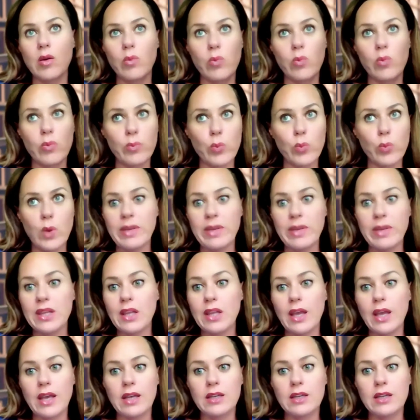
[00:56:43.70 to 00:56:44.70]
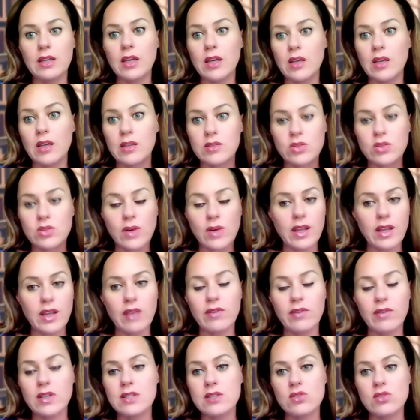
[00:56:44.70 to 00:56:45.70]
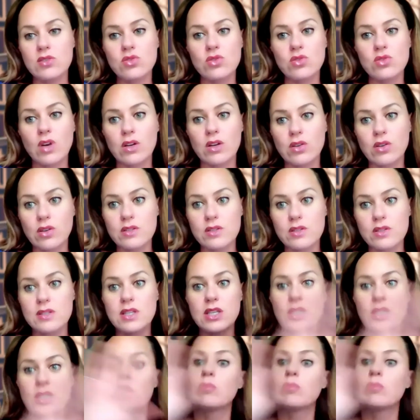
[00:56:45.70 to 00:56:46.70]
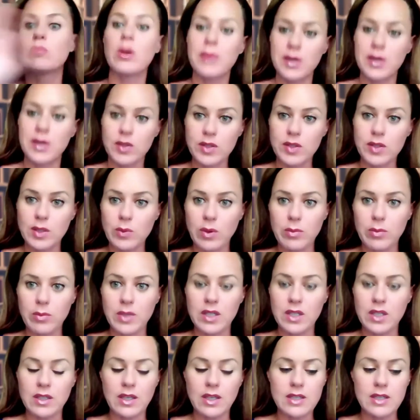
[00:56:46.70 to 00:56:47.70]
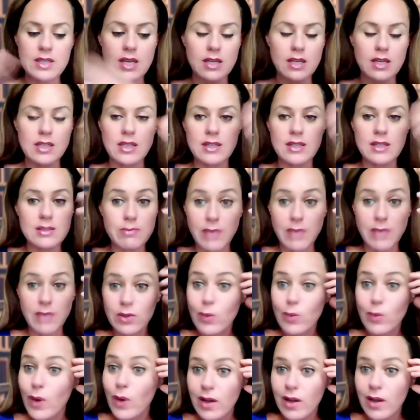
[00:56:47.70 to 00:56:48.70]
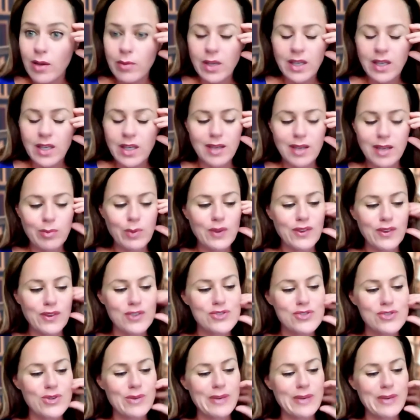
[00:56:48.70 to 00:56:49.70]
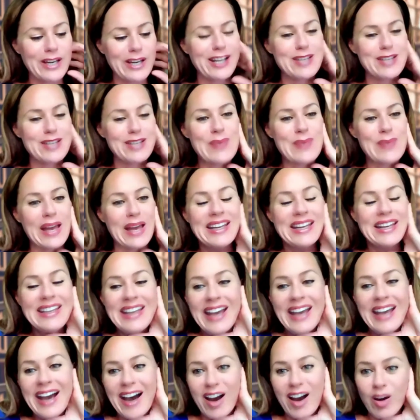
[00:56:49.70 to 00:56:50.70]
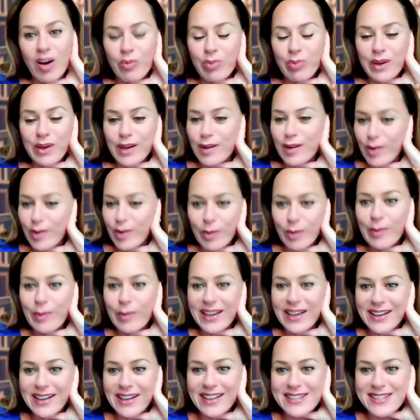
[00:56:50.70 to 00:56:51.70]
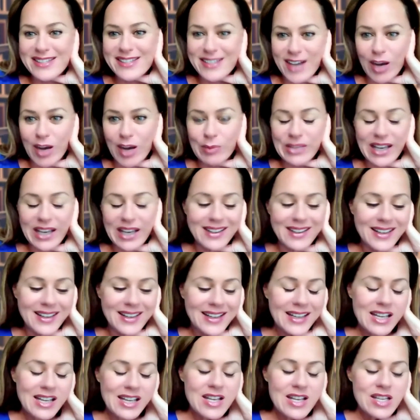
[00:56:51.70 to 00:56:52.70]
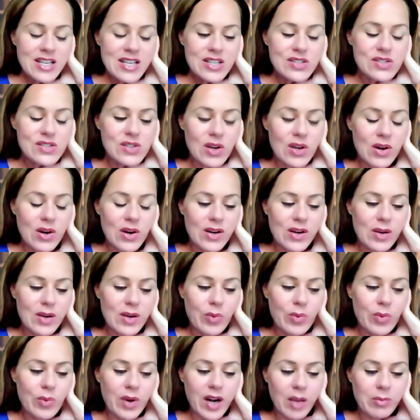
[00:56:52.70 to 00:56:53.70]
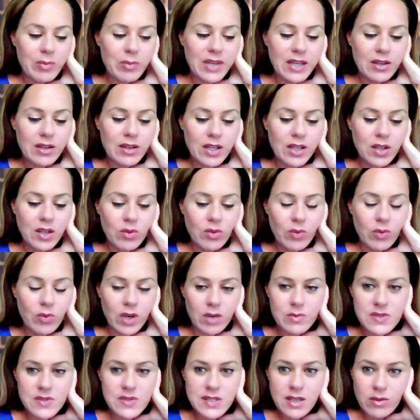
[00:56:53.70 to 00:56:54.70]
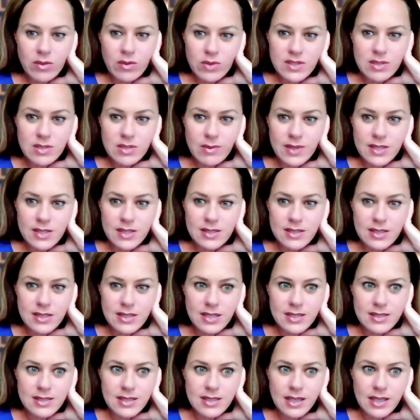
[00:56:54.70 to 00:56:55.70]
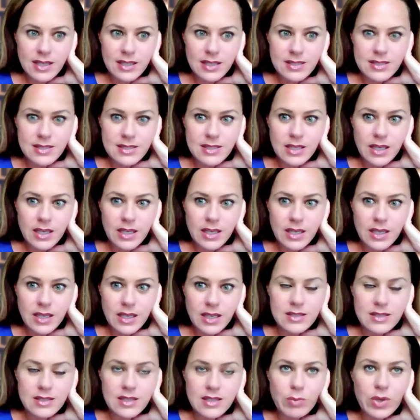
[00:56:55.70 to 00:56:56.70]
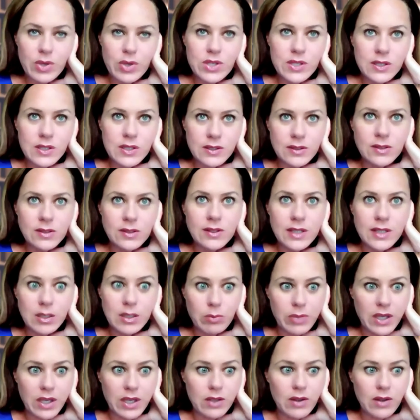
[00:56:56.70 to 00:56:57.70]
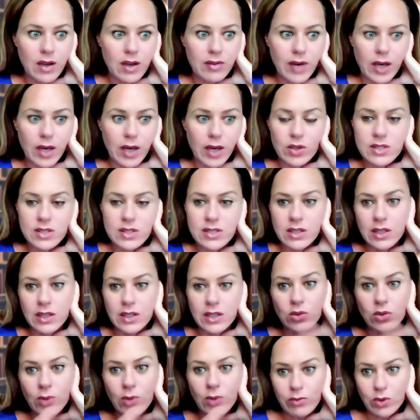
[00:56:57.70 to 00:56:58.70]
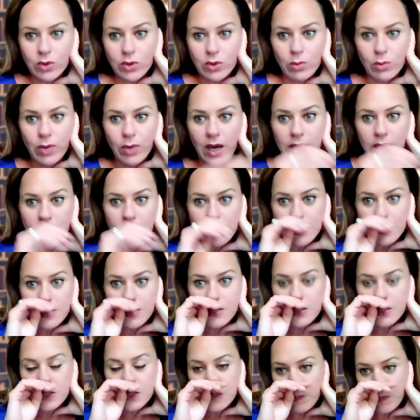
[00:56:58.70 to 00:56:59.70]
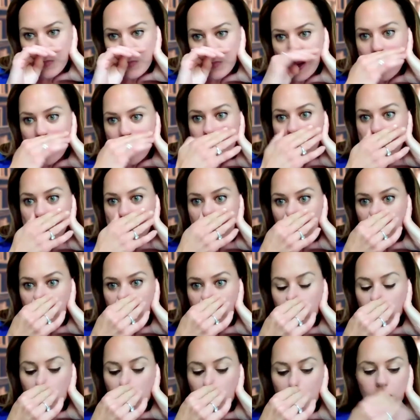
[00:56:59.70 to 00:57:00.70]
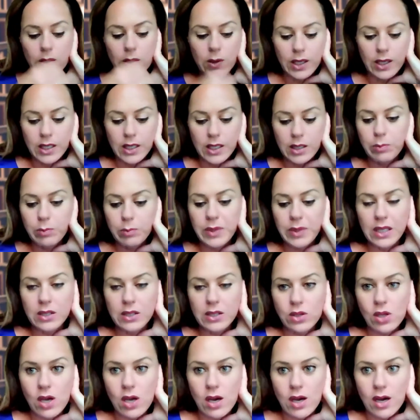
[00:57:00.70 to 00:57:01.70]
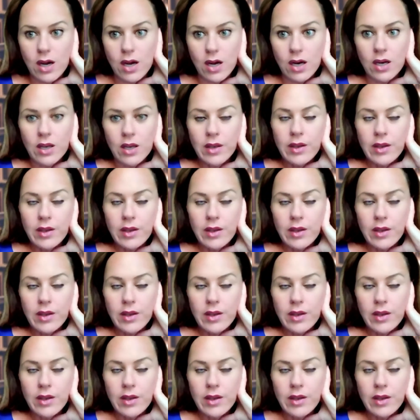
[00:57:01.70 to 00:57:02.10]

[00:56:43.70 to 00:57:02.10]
women-led trial advocacy instructors teaching primarily women attendees. Men are welcome. I can't discriminate against men, but no man has come yet. So what I'm hearing and what I'm seeing with some of the statistics is, particularly in big law, right, Christina, like you have your own practice, but if you're in big law,